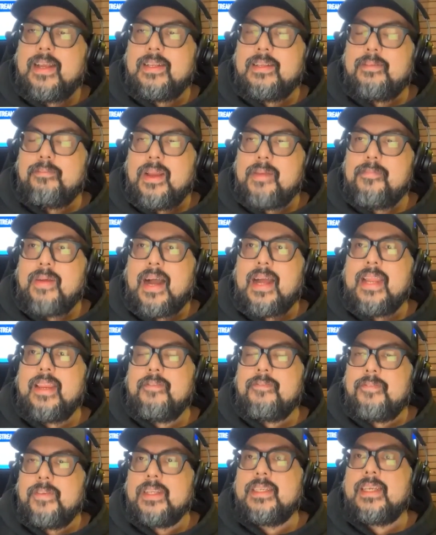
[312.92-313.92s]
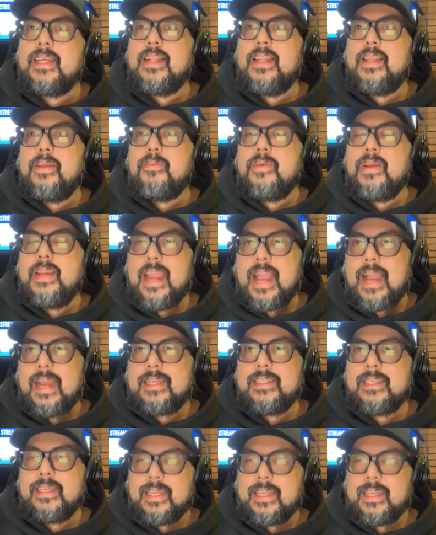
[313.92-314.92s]
my body physically
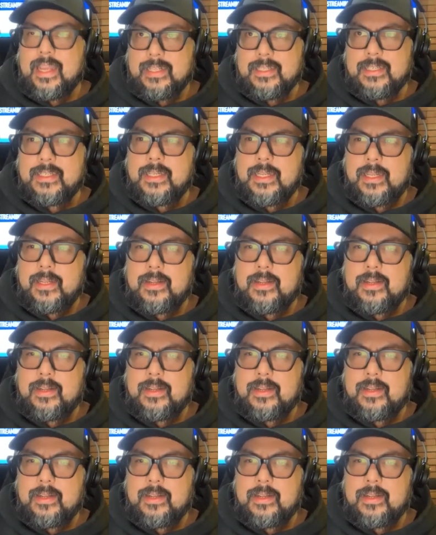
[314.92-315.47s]
reacts against it.